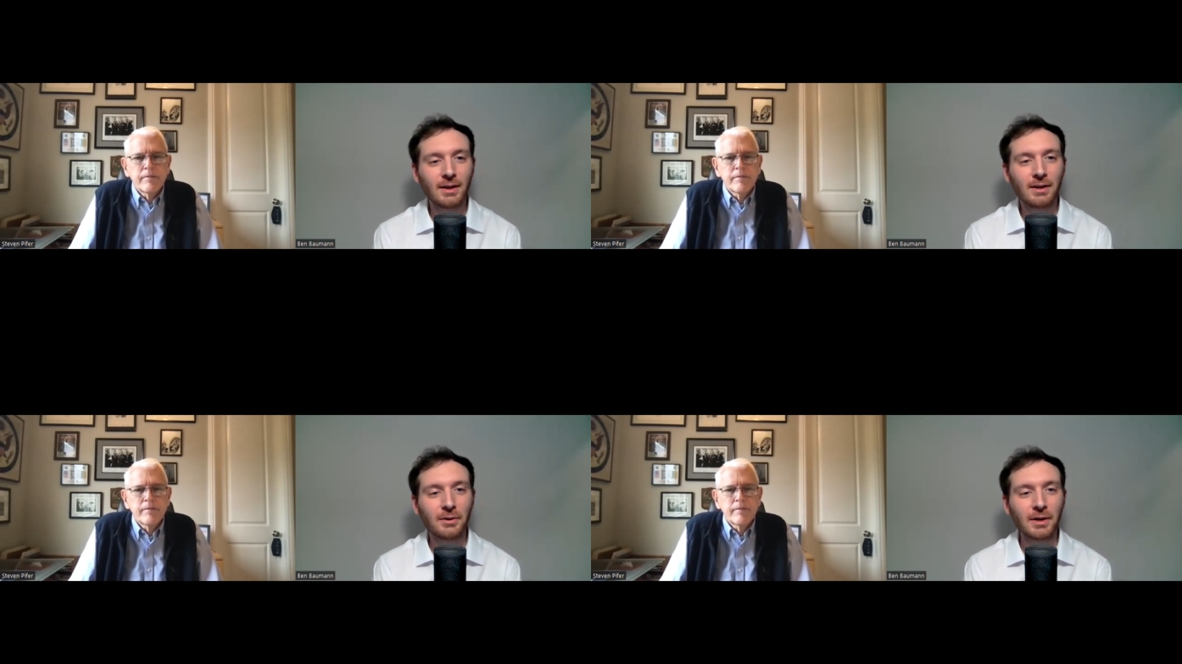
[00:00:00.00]

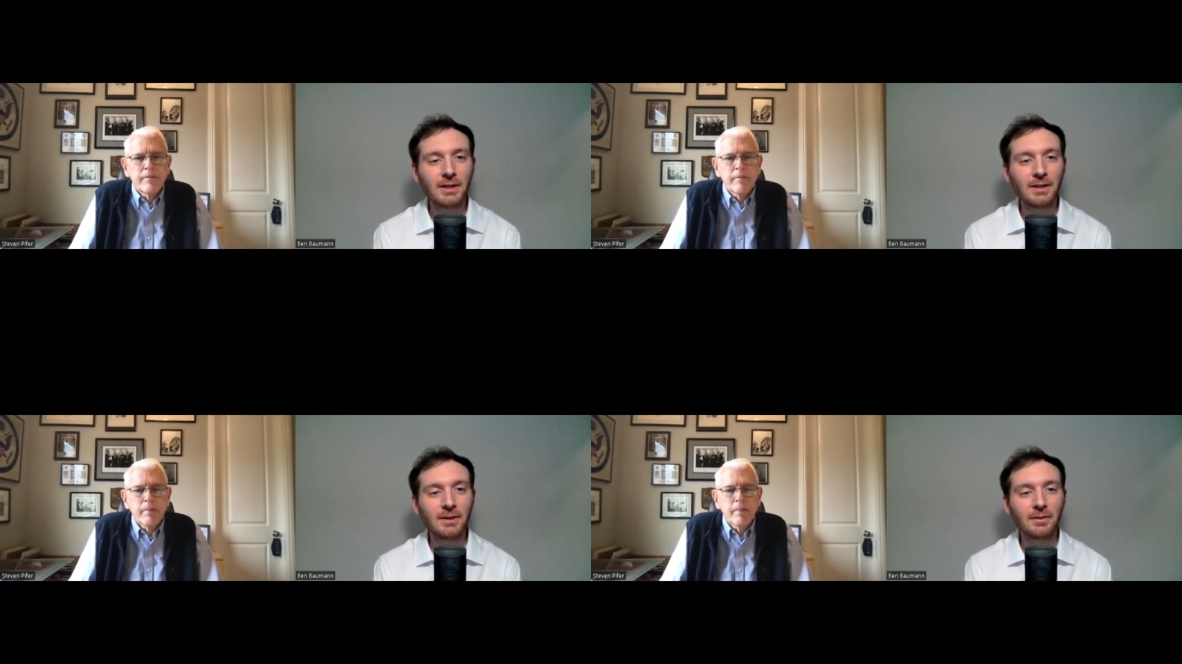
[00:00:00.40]
Speaker 1: you know,
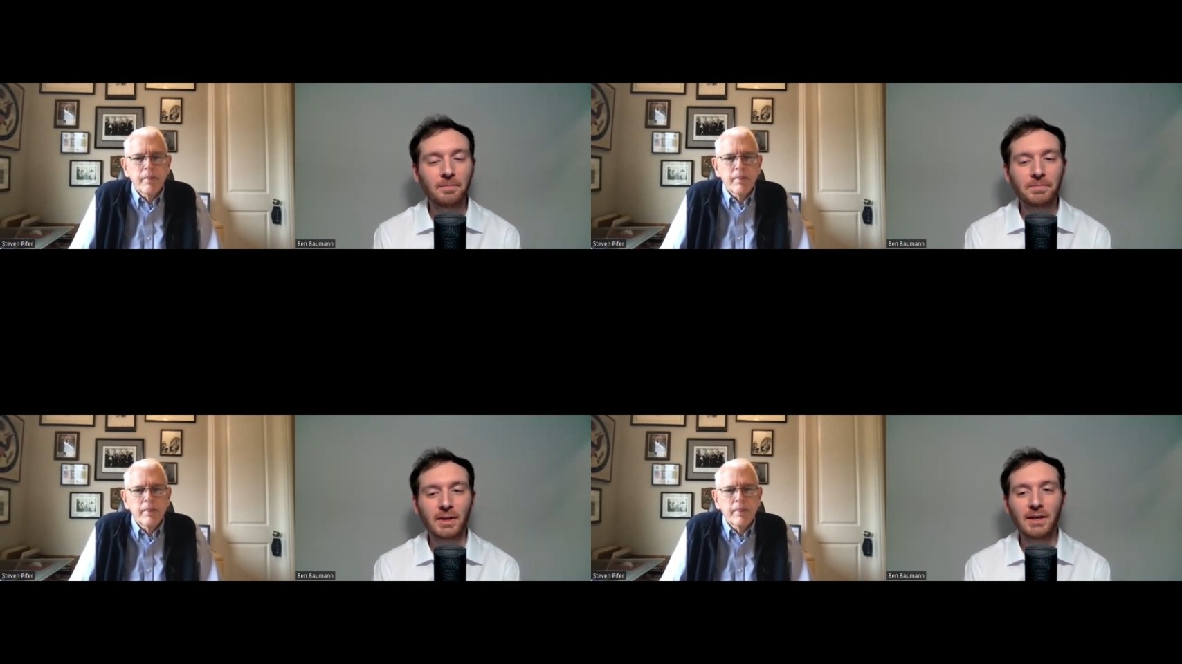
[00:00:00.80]
any
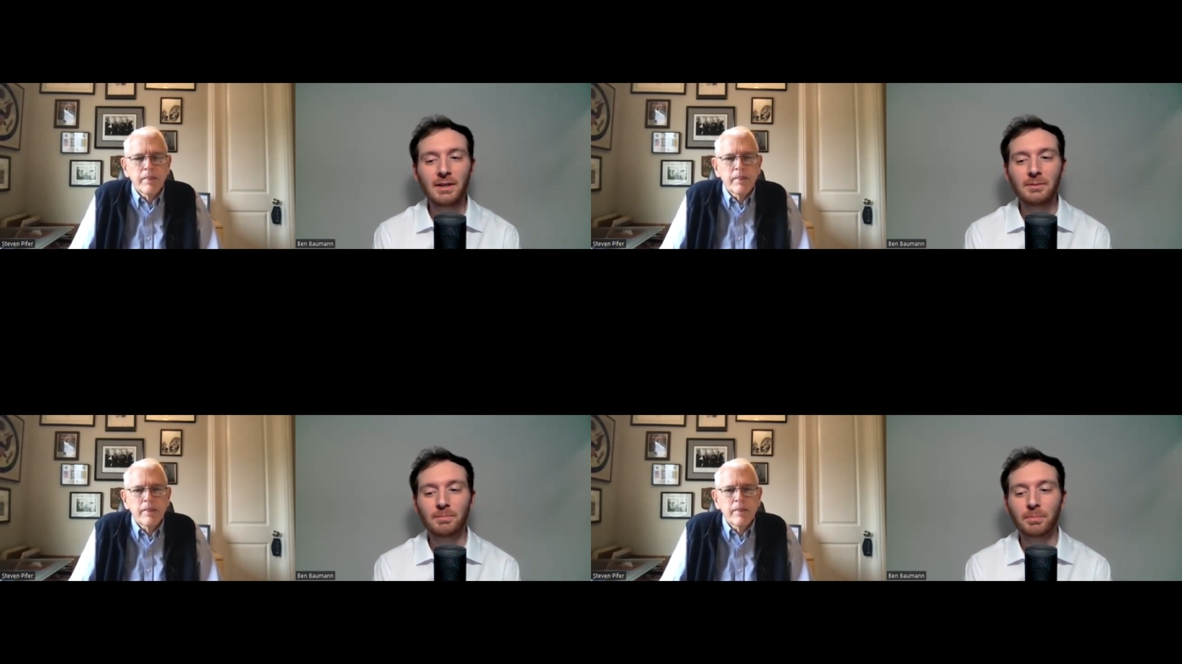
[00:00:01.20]

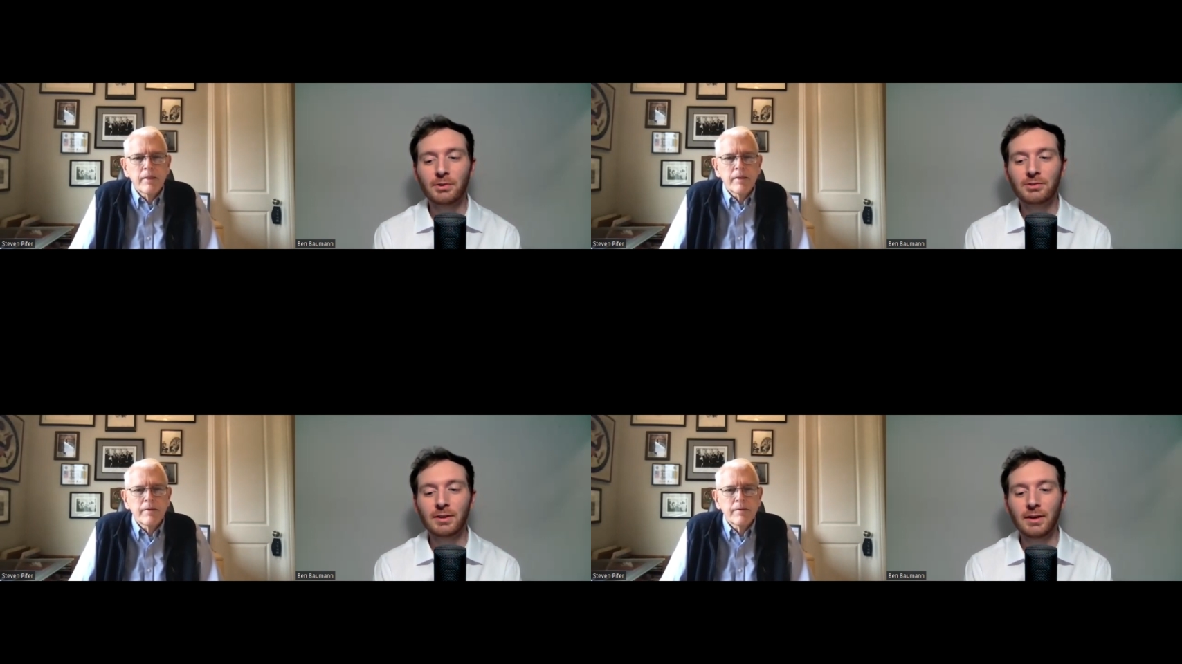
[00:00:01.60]
any
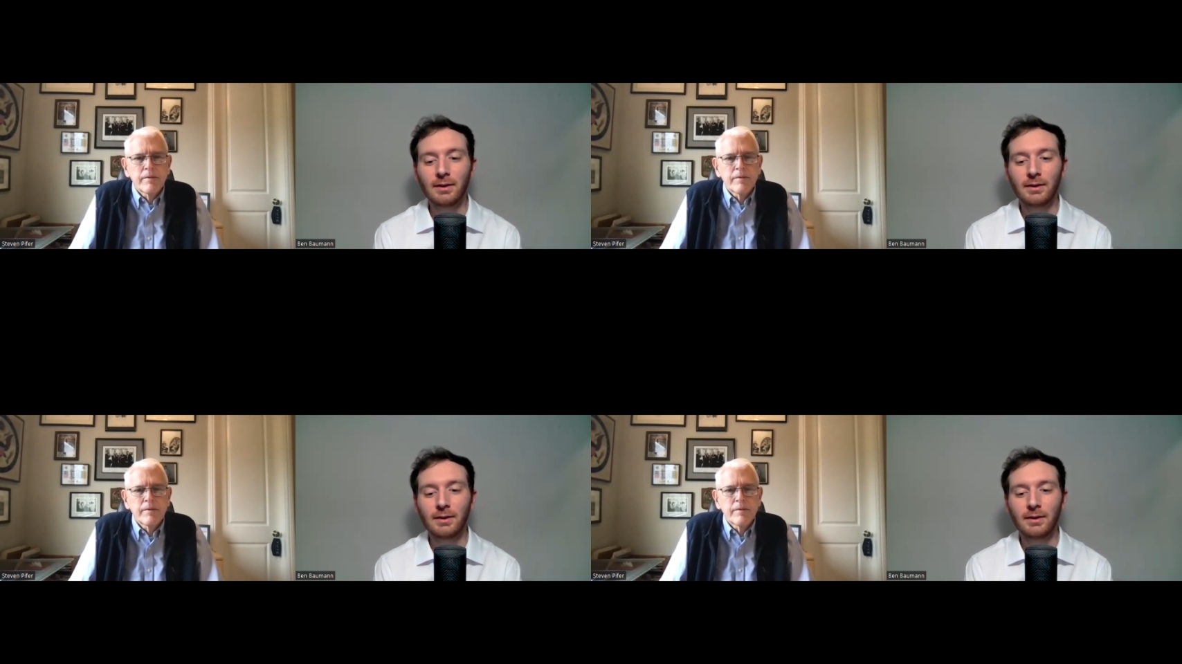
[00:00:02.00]
person